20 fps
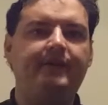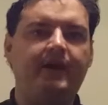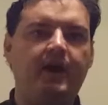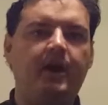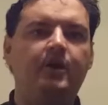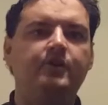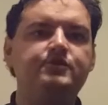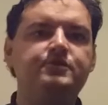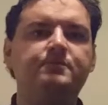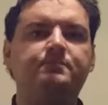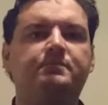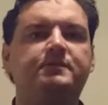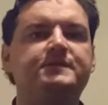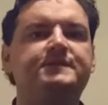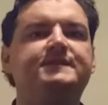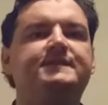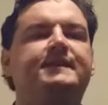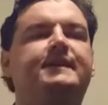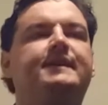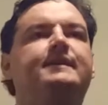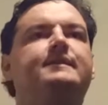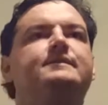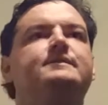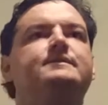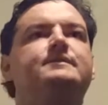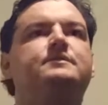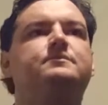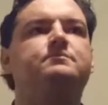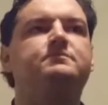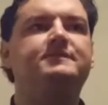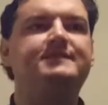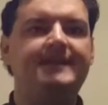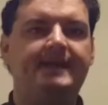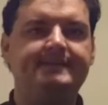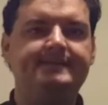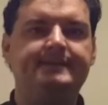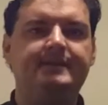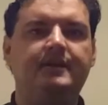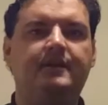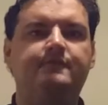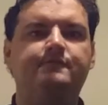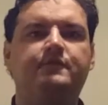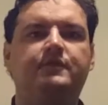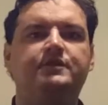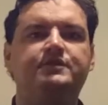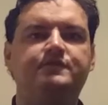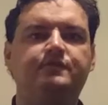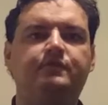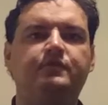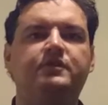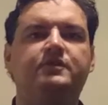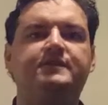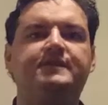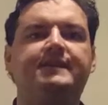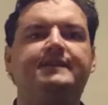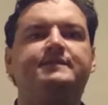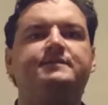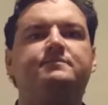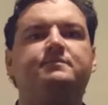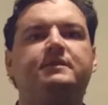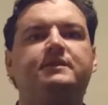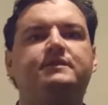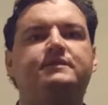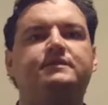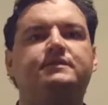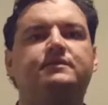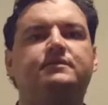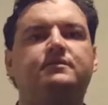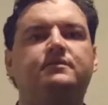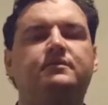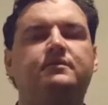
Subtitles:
100% test coverage for your test suites.